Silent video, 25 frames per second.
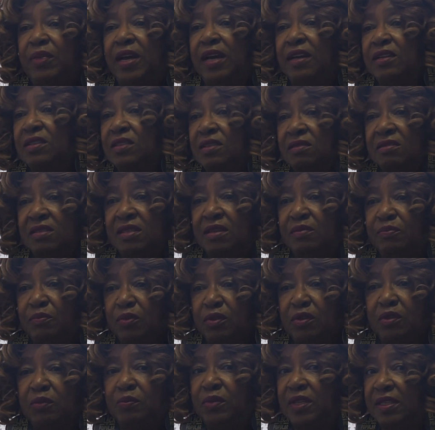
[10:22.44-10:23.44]
pastors at
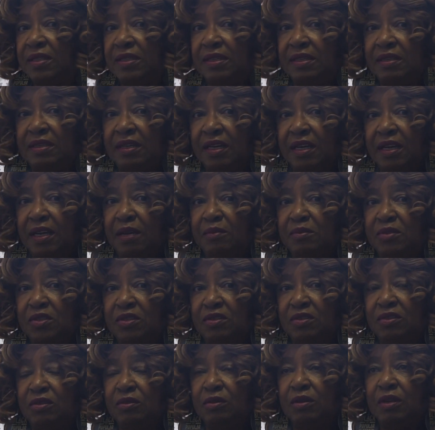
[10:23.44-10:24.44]
pulpits at times
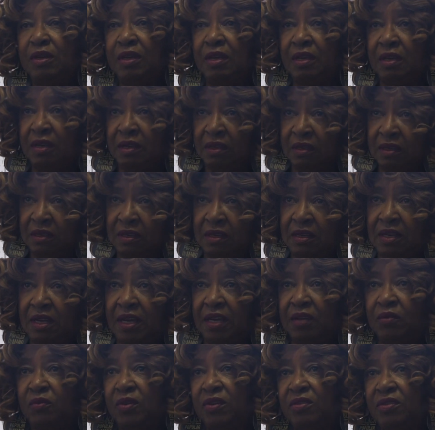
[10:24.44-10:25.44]
to
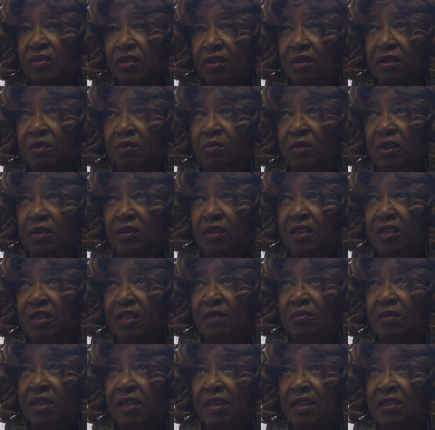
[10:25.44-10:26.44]
connect with the
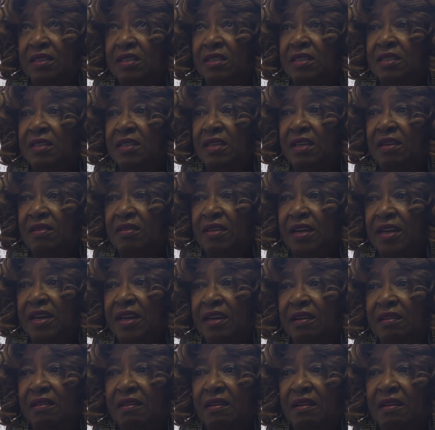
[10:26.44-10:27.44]
community. But I just see
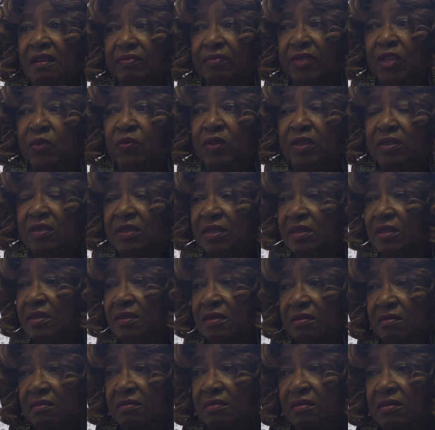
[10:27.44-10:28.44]
that we're just